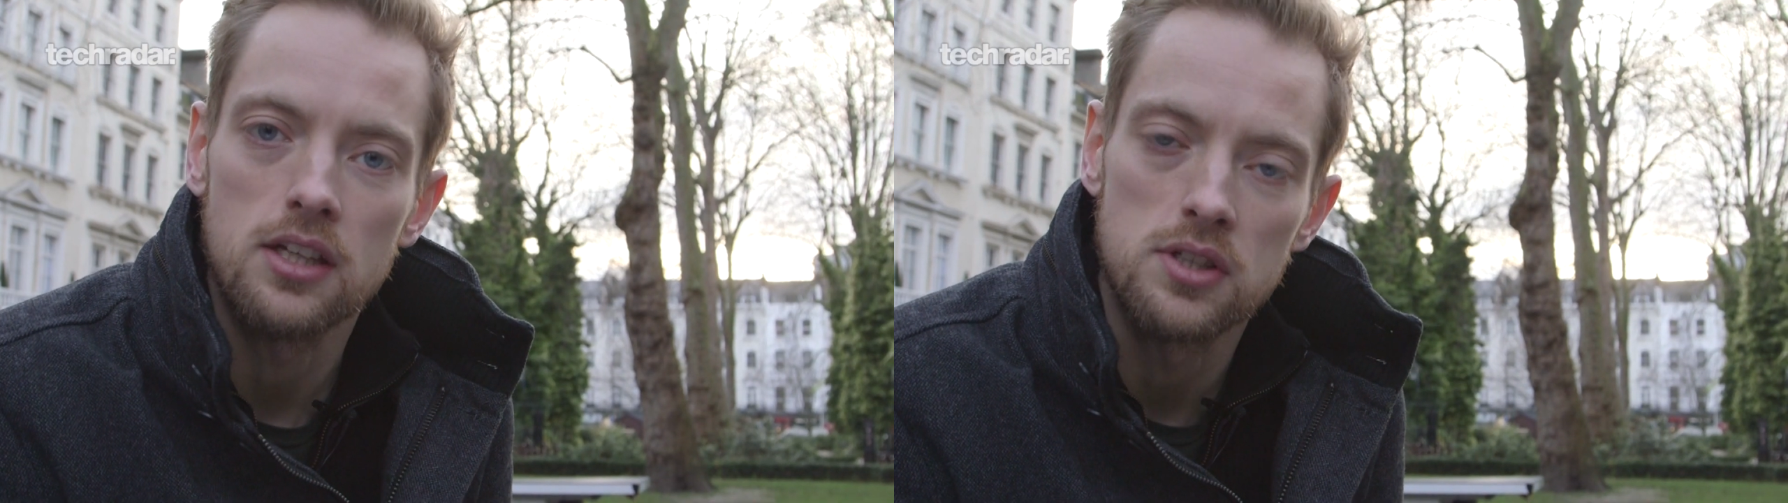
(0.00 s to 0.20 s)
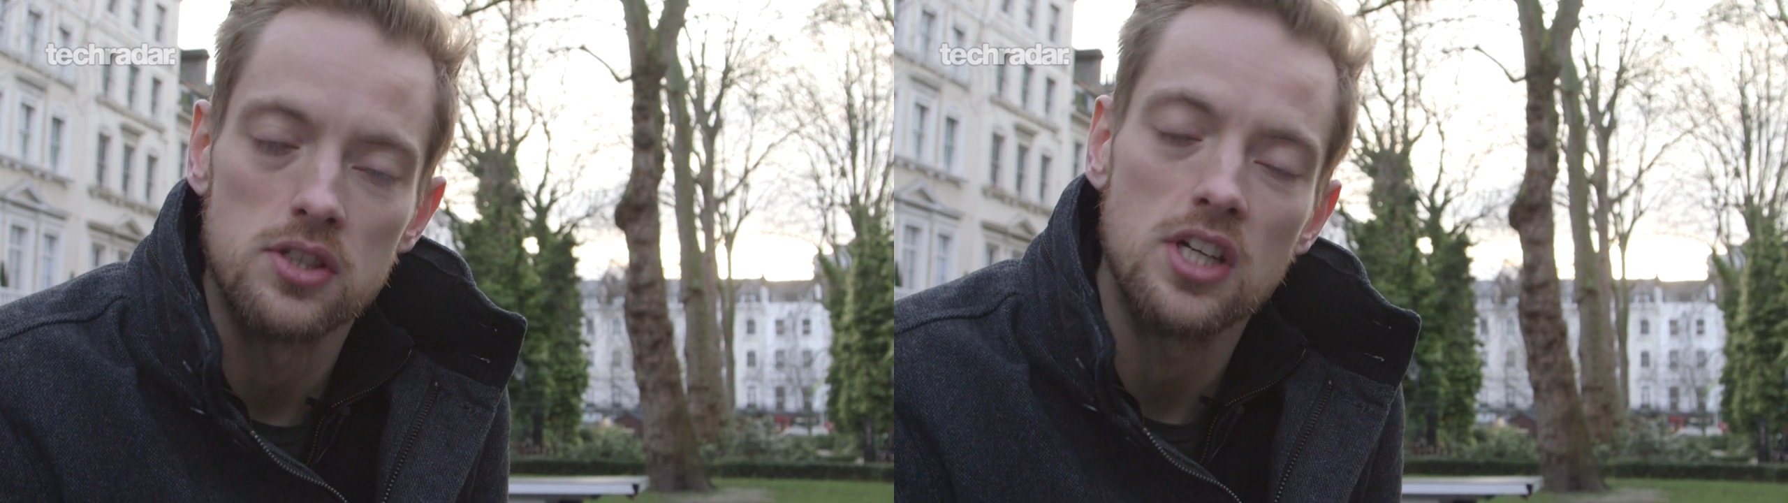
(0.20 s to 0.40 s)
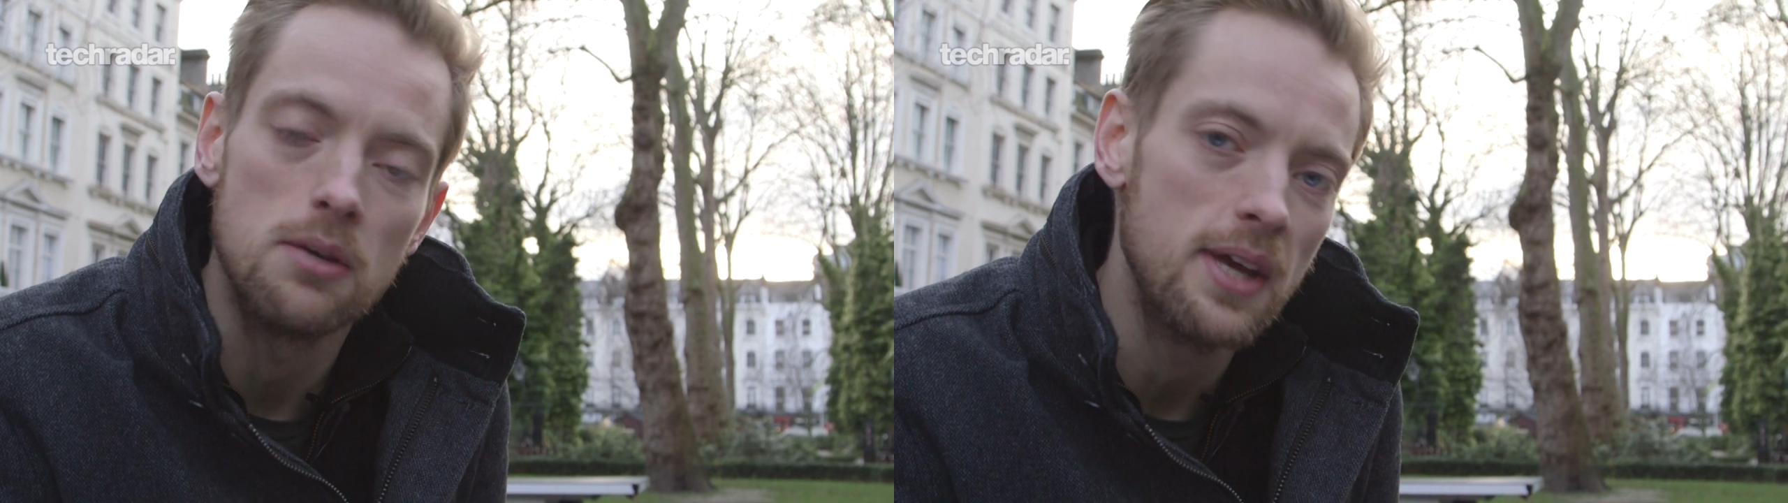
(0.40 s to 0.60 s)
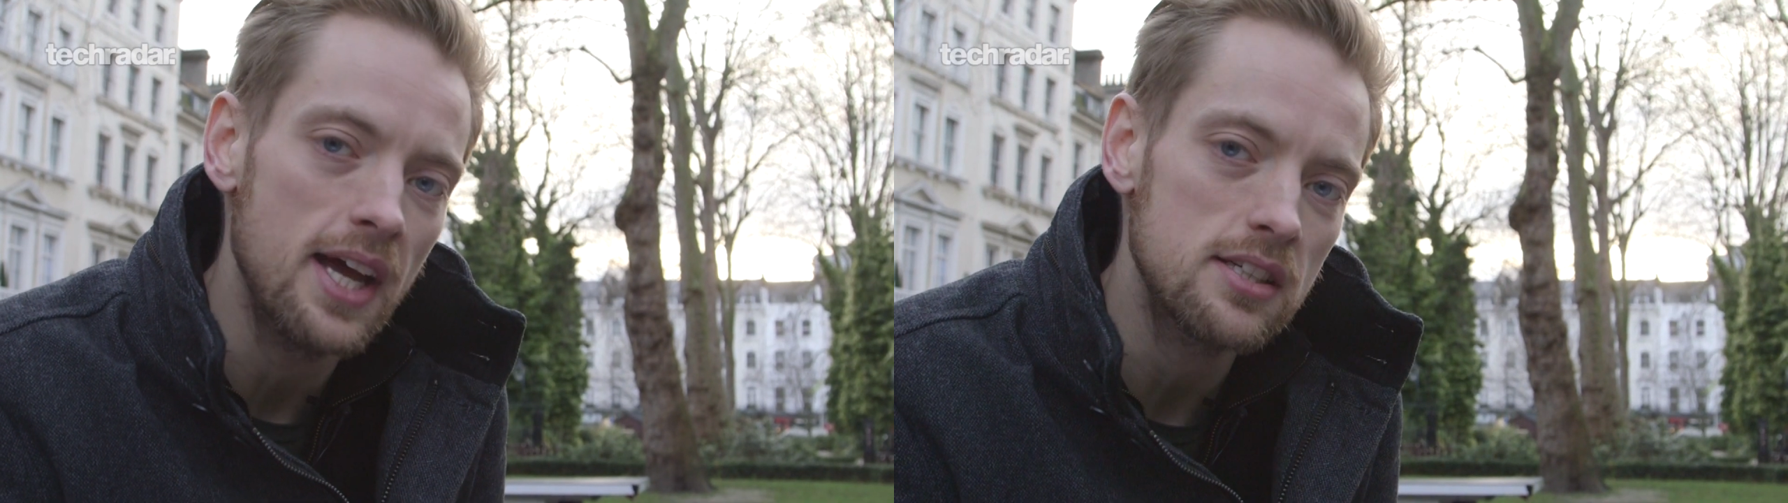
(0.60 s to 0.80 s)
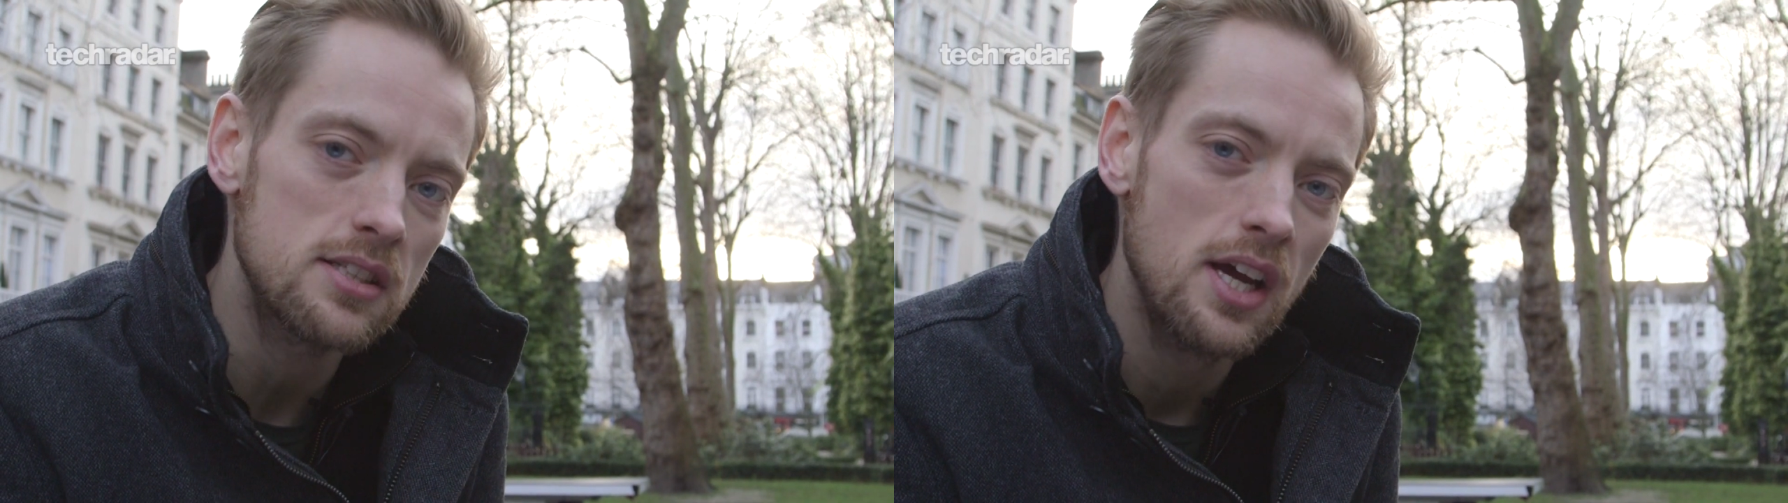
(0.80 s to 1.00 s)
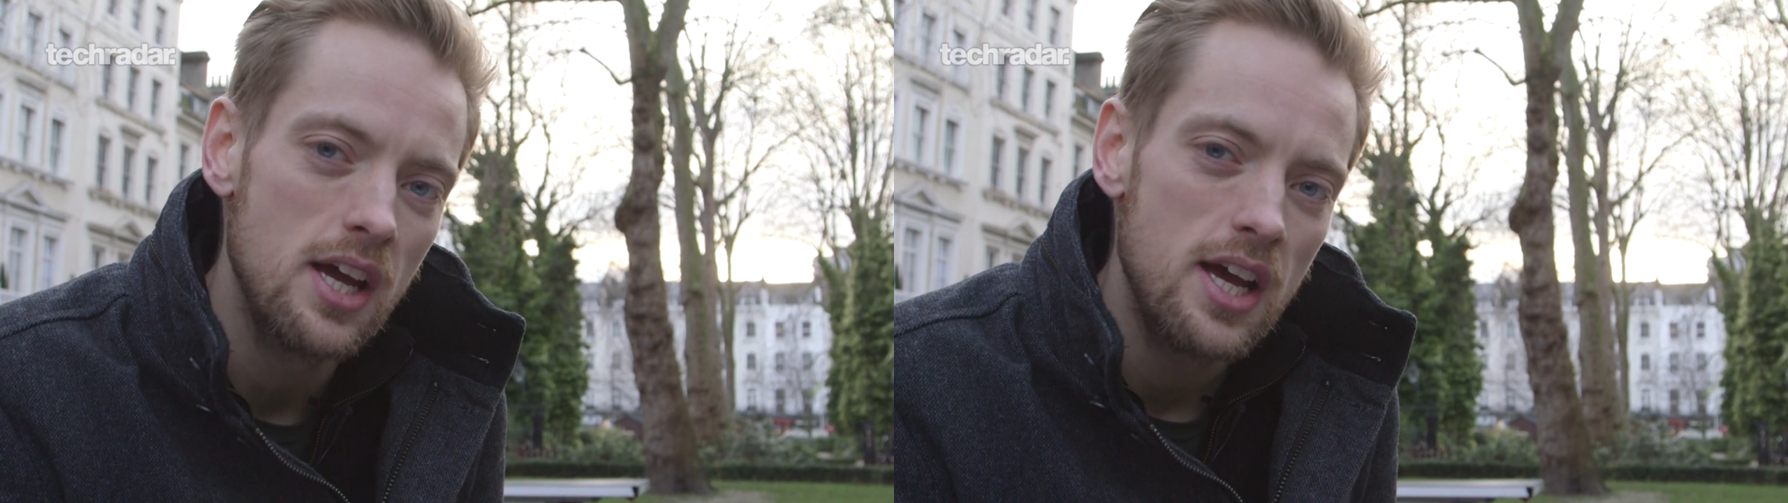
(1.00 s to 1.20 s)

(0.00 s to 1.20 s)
It uses GPS.